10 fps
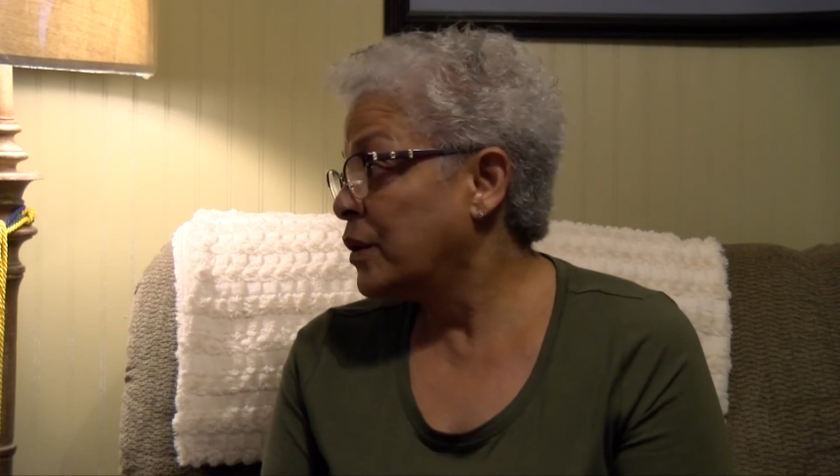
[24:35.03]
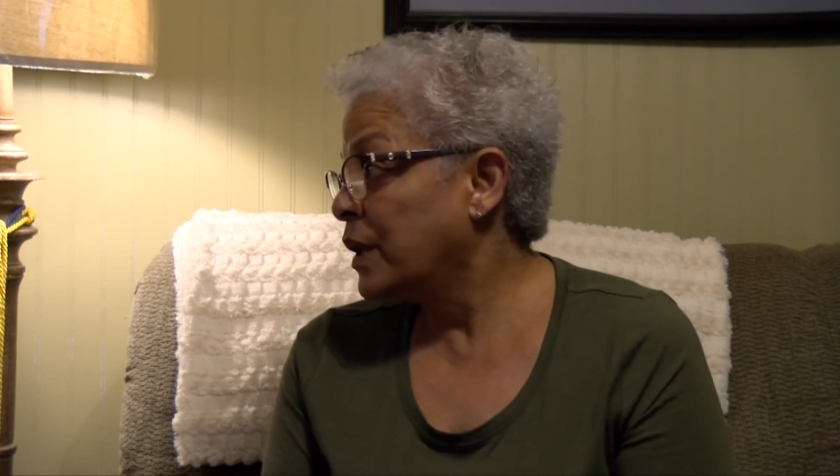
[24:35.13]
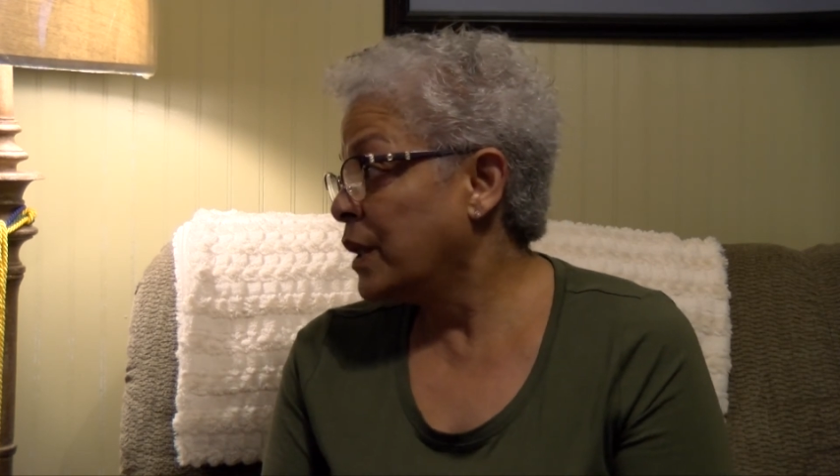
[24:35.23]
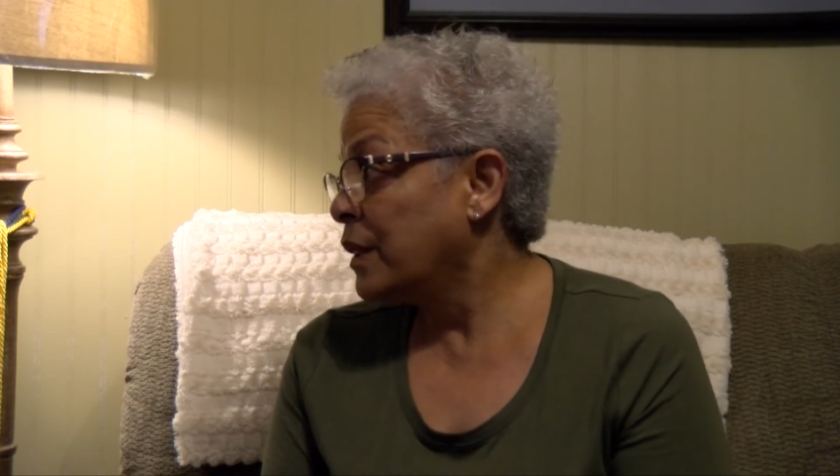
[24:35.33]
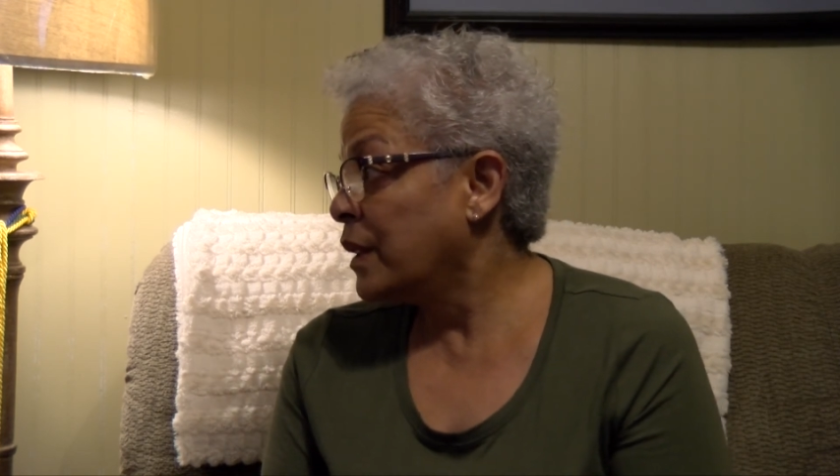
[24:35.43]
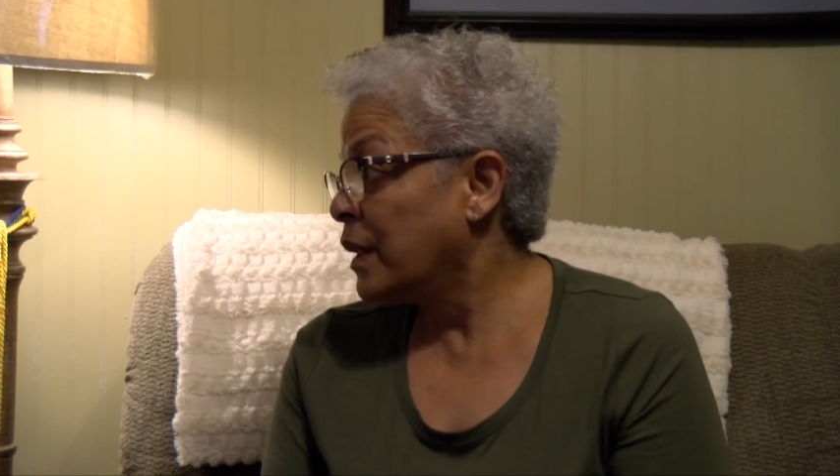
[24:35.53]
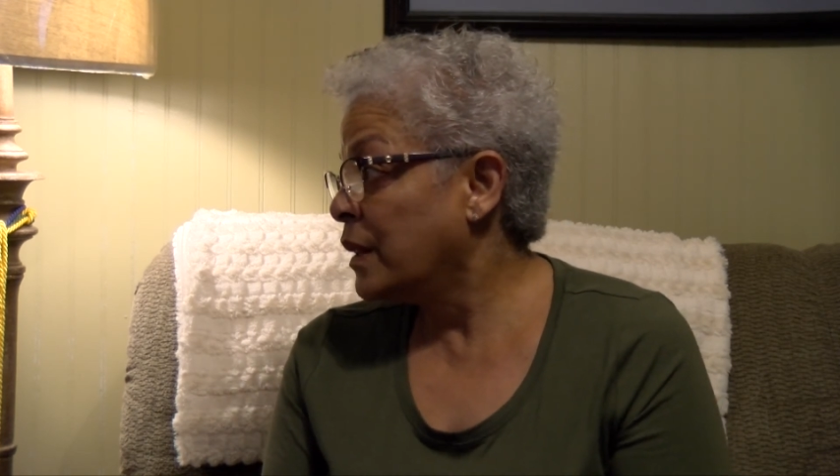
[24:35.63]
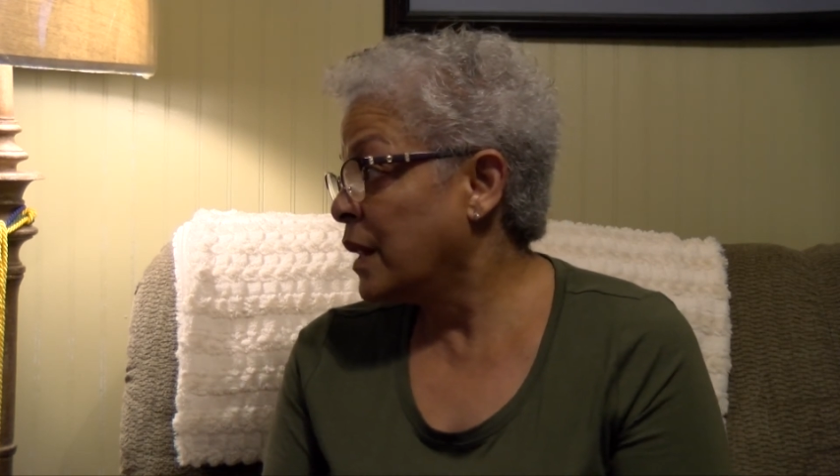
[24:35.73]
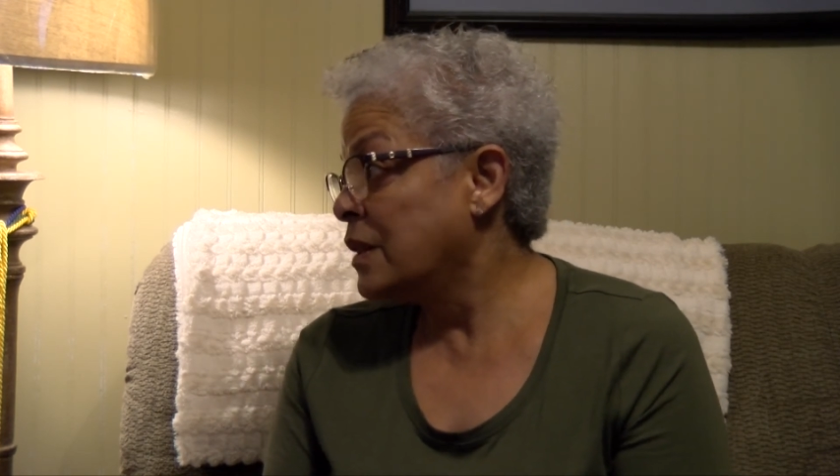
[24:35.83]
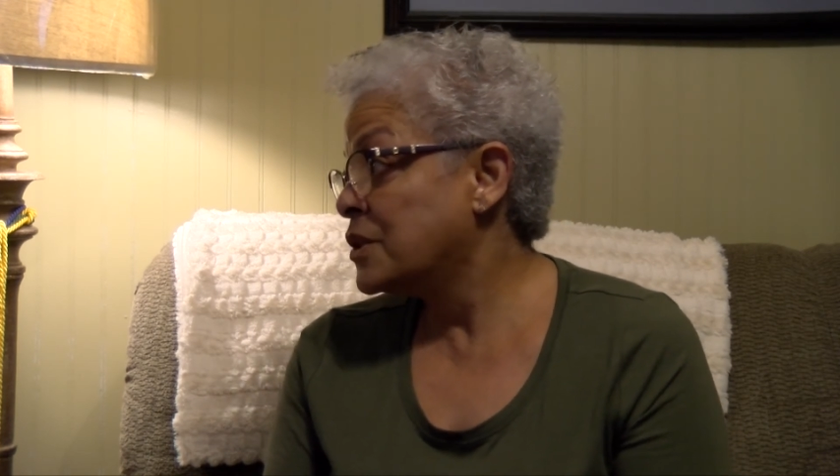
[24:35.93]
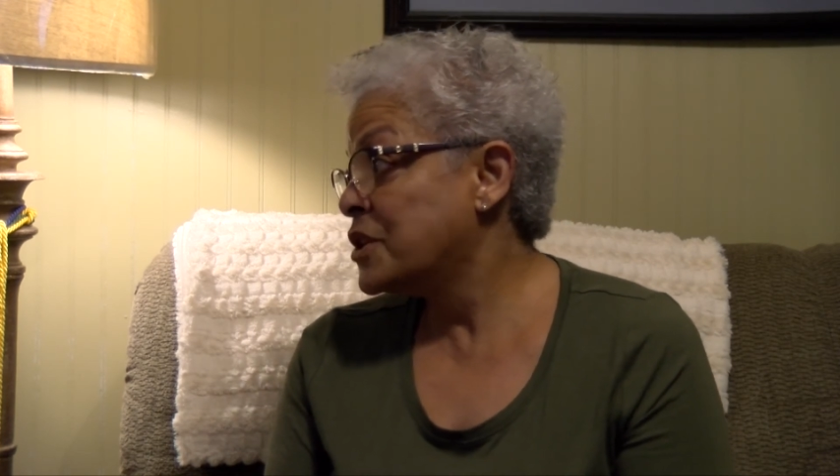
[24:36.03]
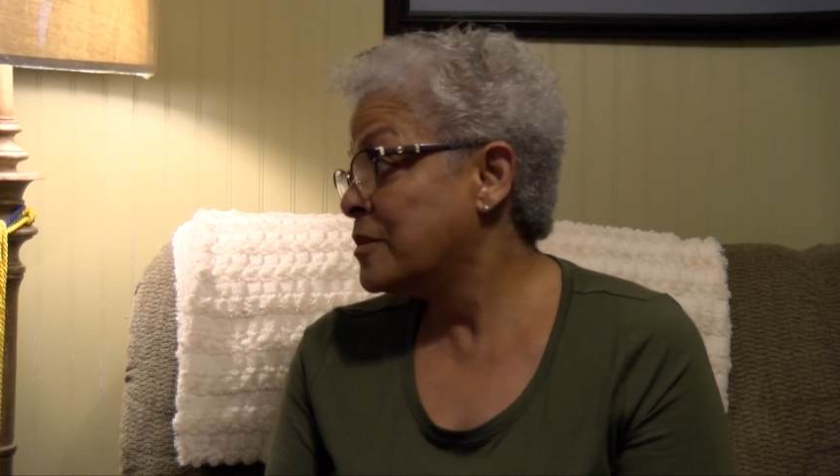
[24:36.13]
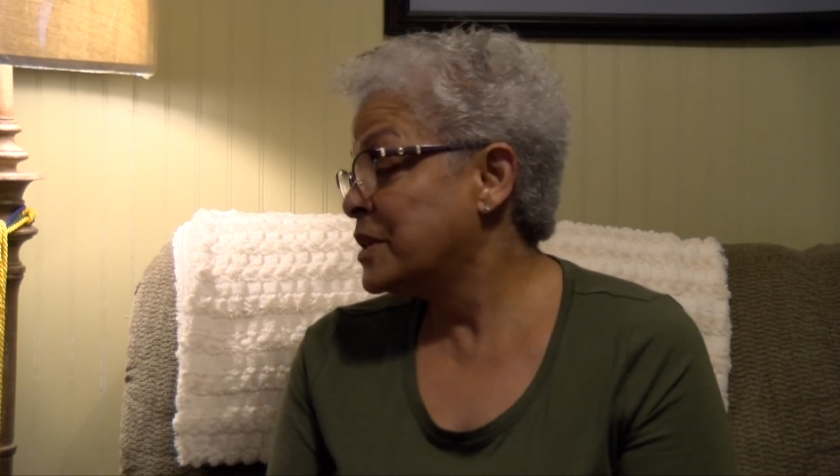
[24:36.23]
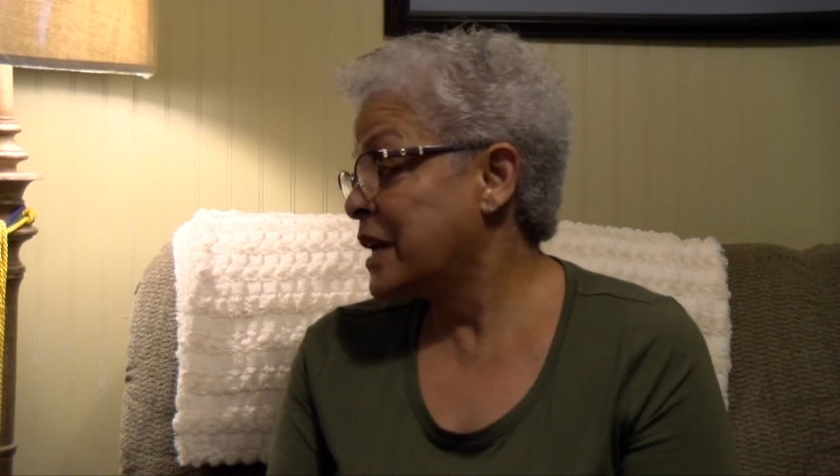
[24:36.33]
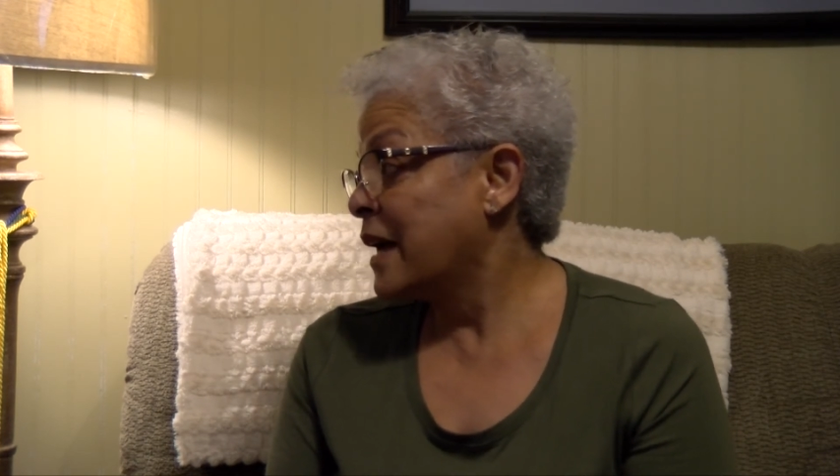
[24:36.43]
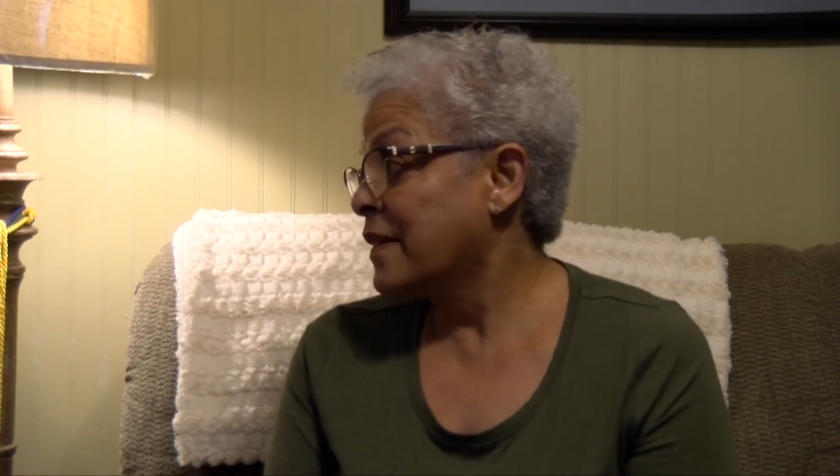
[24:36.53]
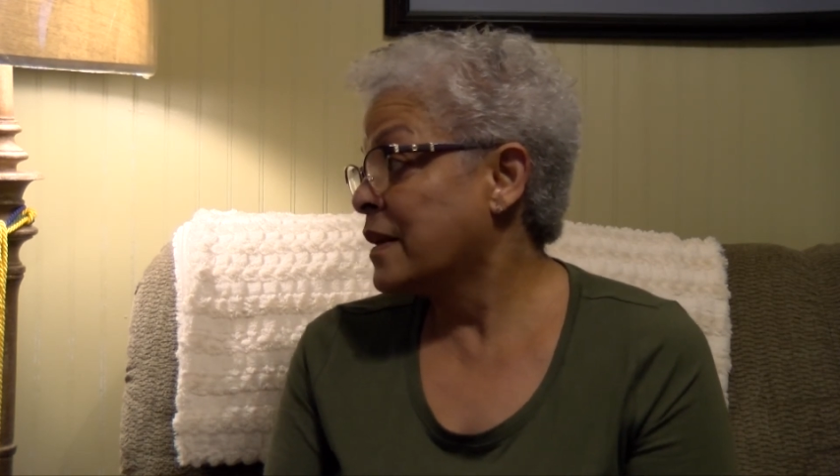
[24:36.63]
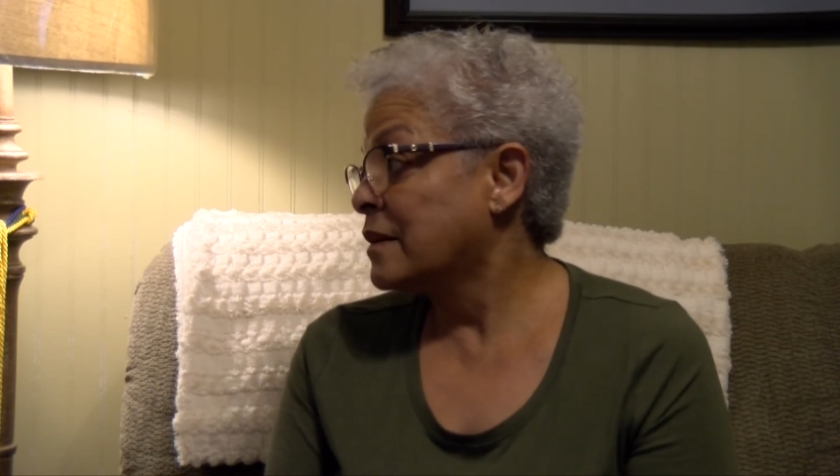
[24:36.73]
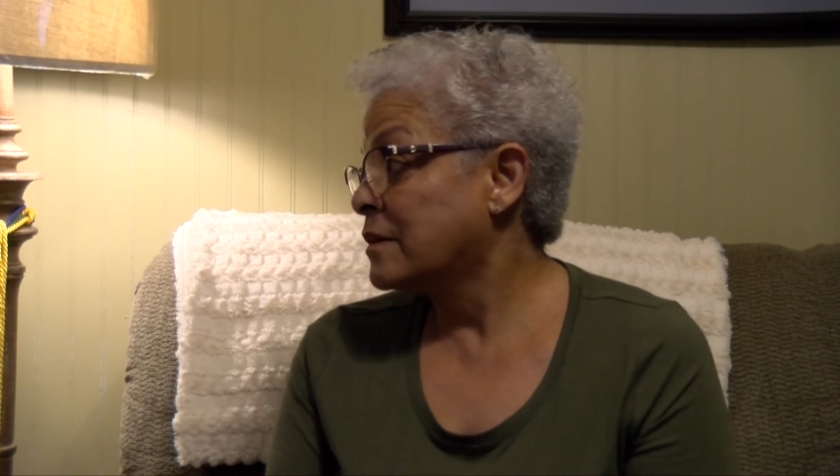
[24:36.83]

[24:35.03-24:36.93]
the gym together.